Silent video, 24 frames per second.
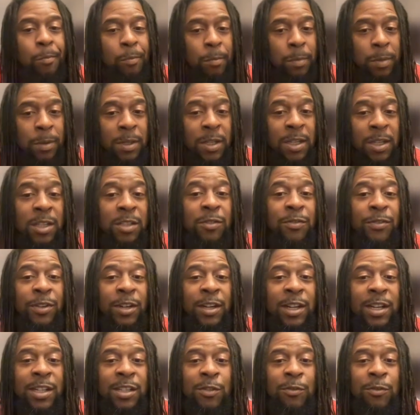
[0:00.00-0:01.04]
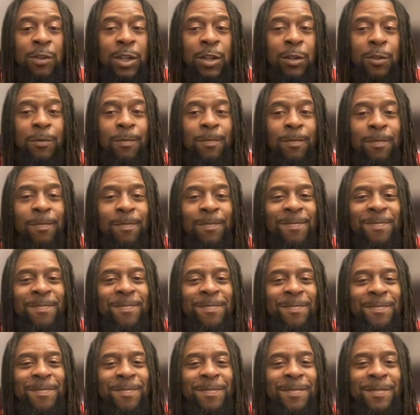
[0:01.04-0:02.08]
Please figure this riddle,
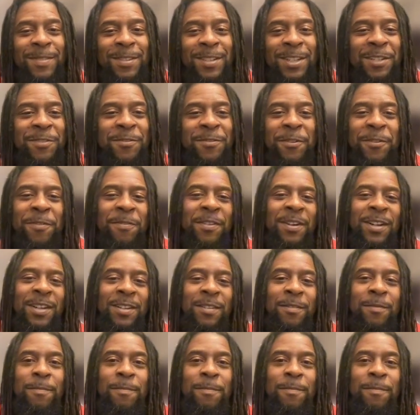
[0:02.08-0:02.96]
just for fun.